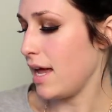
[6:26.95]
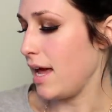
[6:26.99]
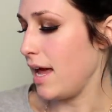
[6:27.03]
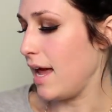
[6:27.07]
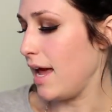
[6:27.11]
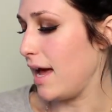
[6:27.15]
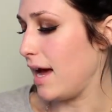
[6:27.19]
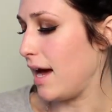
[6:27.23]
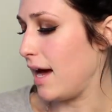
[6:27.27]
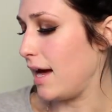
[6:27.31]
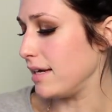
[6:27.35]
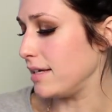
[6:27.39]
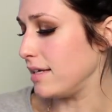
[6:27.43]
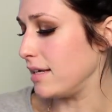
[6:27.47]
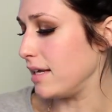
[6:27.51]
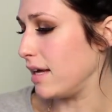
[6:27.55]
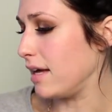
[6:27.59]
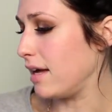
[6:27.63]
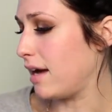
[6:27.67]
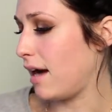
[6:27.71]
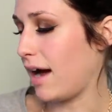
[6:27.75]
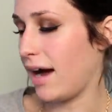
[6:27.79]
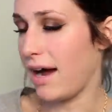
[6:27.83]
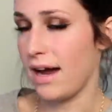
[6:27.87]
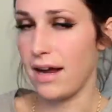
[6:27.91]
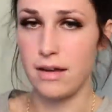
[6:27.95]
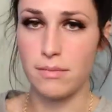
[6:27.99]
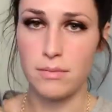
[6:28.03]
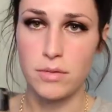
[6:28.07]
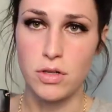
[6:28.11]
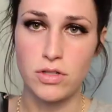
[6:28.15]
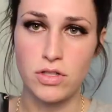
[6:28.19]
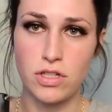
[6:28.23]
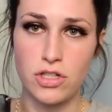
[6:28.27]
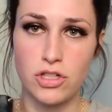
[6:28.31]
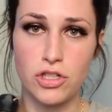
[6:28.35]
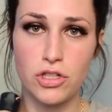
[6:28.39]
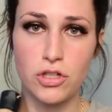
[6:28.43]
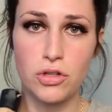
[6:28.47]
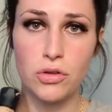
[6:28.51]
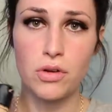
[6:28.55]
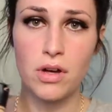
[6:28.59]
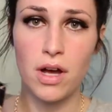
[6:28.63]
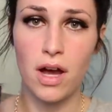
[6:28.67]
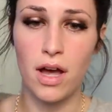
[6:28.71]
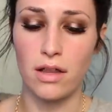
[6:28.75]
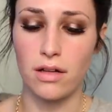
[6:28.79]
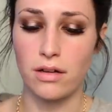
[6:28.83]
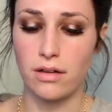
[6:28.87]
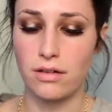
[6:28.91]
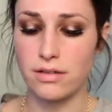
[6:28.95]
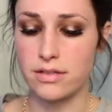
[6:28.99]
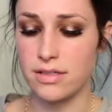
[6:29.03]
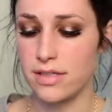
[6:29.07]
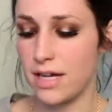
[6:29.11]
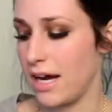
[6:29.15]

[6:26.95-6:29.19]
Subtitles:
and I am using two colors.